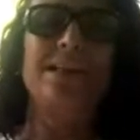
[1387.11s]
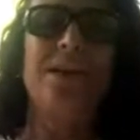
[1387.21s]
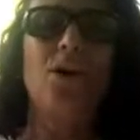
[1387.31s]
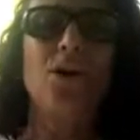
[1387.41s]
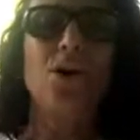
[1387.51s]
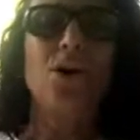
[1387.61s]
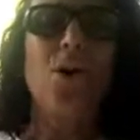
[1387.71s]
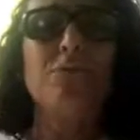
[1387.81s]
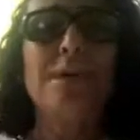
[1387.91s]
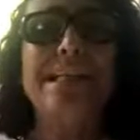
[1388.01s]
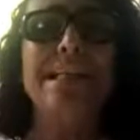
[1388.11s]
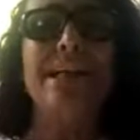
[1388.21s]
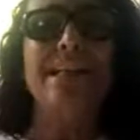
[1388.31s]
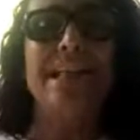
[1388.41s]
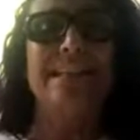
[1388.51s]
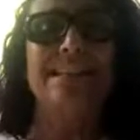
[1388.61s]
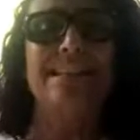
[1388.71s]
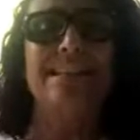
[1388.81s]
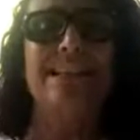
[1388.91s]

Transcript: on material things.